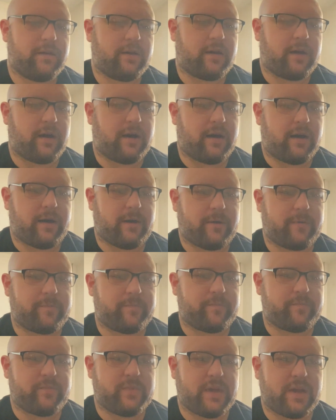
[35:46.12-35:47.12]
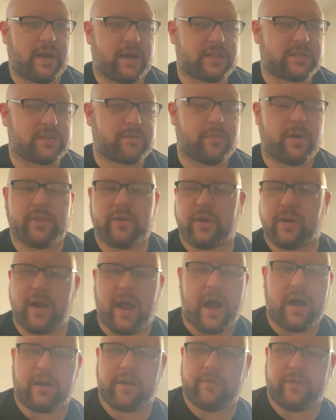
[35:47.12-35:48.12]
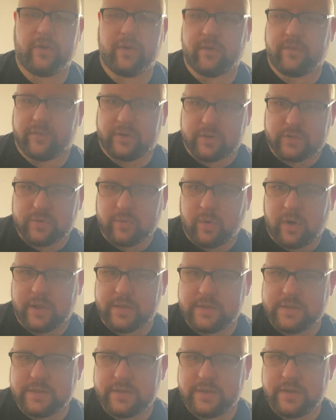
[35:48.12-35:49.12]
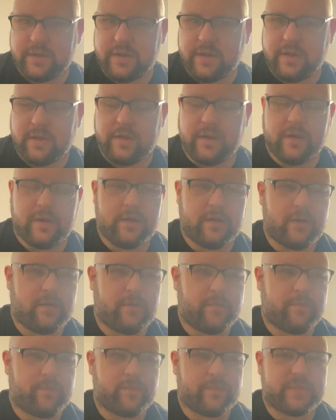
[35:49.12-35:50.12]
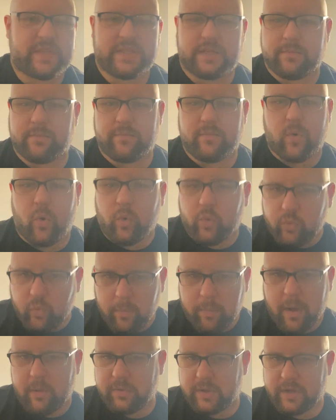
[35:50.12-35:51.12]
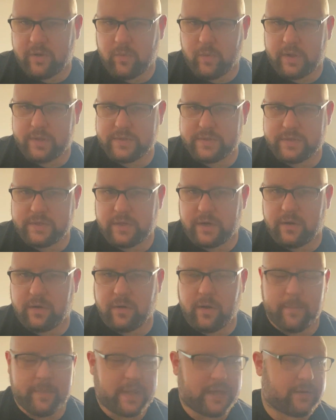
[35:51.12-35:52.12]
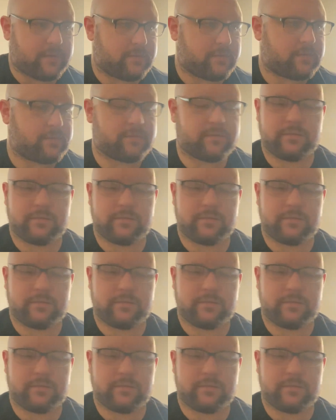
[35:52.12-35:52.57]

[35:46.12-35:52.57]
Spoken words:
You got some other out-of-universe ones. Some Old Republic ones, you know. I mean,